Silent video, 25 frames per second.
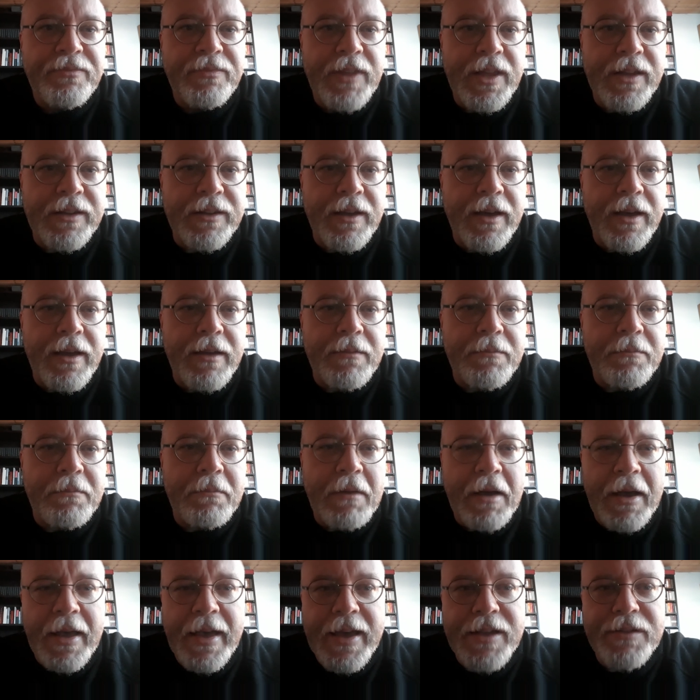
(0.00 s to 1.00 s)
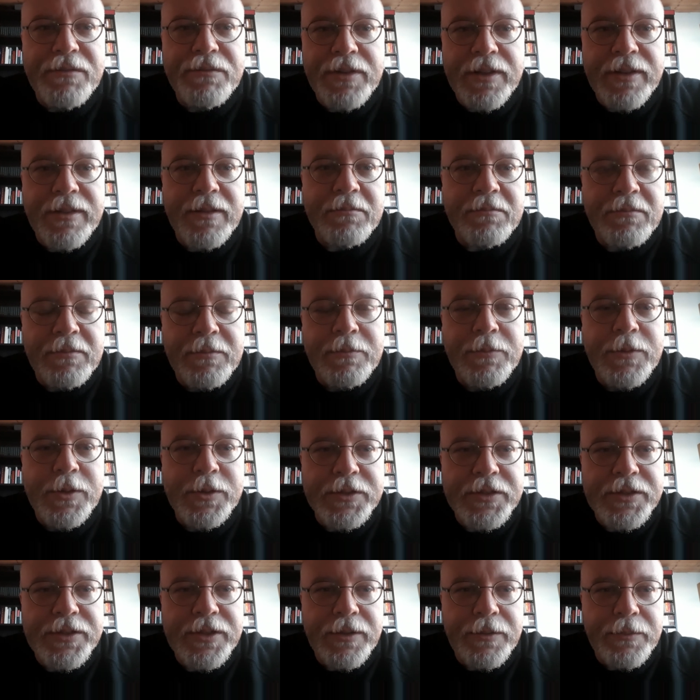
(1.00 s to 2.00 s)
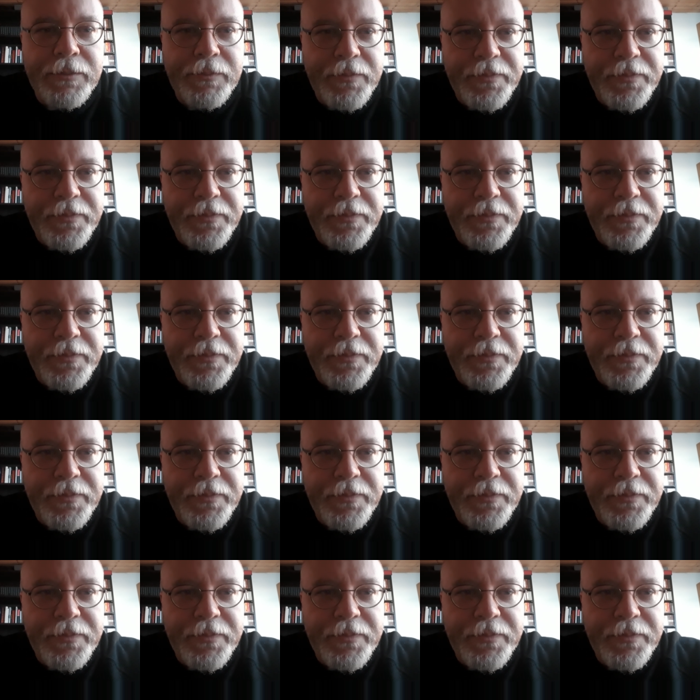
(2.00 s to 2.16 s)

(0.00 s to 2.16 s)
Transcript: and I envy them also.